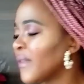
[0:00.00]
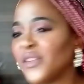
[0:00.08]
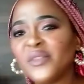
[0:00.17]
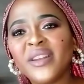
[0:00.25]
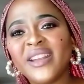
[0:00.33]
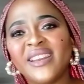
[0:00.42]
You
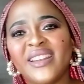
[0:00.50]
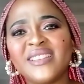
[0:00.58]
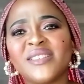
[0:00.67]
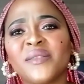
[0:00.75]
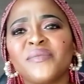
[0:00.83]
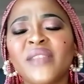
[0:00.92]
know what it
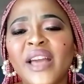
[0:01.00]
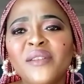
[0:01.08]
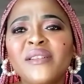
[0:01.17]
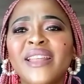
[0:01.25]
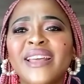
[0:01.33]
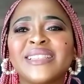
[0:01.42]
is? I
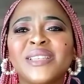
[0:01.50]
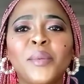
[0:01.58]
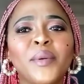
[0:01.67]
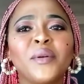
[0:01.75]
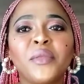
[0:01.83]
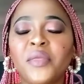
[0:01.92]
don't like
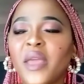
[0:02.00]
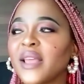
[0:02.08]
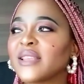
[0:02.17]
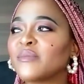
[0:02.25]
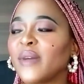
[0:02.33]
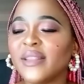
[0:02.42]
typical
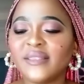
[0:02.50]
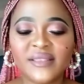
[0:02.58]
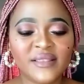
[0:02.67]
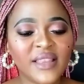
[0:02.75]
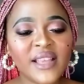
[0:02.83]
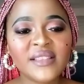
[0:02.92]
things, man.
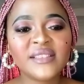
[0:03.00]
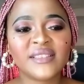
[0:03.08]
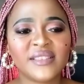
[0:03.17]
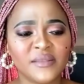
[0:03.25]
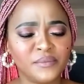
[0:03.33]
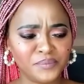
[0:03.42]

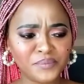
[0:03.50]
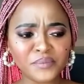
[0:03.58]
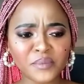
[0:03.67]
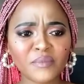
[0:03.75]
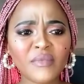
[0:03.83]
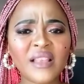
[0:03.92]
Things
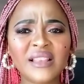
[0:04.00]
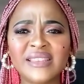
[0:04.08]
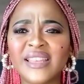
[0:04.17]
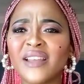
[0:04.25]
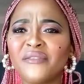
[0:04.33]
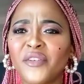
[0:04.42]

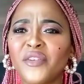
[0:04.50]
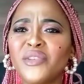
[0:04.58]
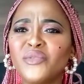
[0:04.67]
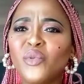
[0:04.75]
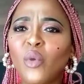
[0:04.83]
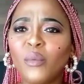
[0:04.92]
that are very
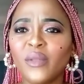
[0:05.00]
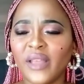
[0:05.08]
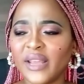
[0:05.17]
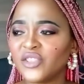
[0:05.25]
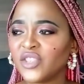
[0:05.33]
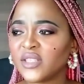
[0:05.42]
normal
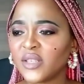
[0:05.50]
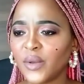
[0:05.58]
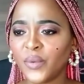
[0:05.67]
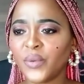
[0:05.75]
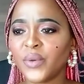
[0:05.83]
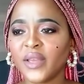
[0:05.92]
and just...
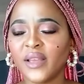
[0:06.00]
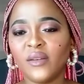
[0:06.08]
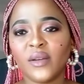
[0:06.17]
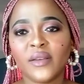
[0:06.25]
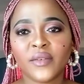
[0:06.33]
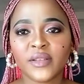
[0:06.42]
Oh,
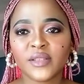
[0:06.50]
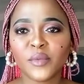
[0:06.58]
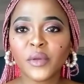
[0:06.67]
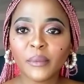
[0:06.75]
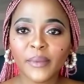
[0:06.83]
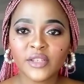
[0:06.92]
I've got
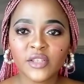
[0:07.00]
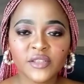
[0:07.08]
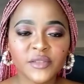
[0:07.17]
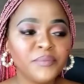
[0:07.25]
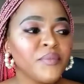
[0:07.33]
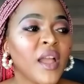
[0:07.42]
smoke in my
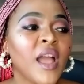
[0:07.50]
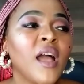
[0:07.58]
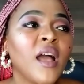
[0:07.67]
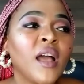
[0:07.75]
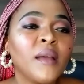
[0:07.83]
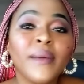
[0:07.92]
chest.
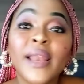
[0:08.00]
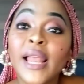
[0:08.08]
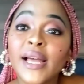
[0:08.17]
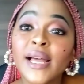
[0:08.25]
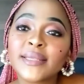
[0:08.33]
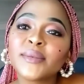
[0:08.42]
In my
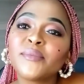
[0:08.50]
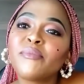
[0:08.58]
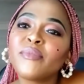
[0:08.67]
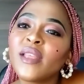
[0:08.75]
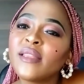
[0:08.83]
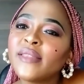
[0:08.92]
lungs.
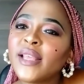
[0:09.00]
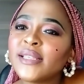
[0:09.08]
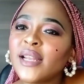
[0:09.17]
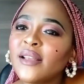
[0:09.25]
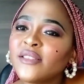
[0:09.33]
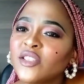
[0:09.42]
Things
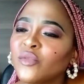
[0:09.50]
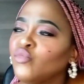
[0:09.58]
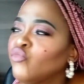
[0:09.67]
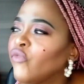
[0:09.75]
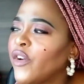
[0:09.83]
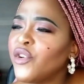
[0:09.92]
that
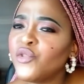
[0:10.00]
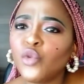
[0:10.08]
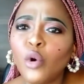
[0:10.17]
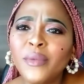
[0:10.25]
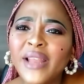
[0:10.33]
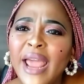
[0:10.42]
are very
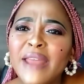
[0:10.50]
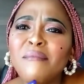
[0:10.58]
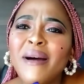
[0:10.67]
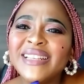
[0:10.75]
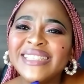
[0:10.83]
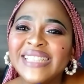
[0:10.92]
normal and
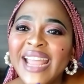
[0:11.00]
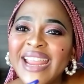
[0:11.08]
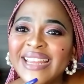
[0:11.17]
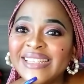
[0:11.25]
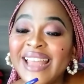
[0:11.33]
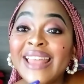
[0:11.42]

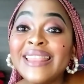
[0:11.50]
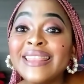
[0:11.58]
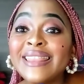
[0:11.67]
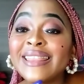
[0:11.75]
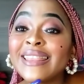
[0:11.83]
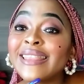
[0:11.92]
mundane
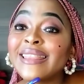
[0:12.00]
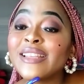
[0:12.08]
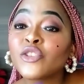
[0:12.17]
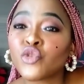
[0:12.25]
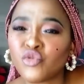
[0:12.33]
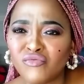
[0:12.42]
and
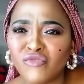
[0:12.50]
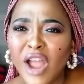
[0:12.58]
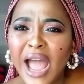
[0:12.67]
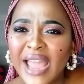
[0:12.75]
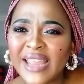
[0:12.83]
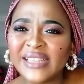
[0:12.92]

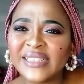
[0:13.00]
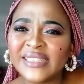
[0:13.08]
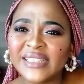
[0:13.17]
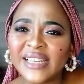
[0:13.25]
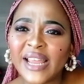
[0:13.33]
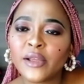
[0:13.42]
dry.
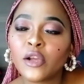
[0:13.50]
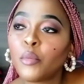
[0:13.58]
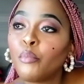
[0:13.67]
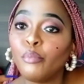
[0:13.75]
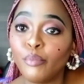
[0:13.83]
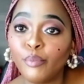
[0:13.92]
Like,
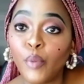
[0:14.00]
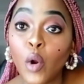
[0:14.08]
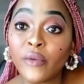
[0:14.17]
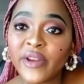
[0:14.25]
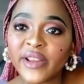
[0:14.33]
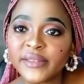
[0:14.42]

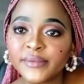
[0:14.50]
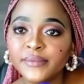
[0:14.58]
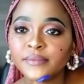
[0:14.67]
boring.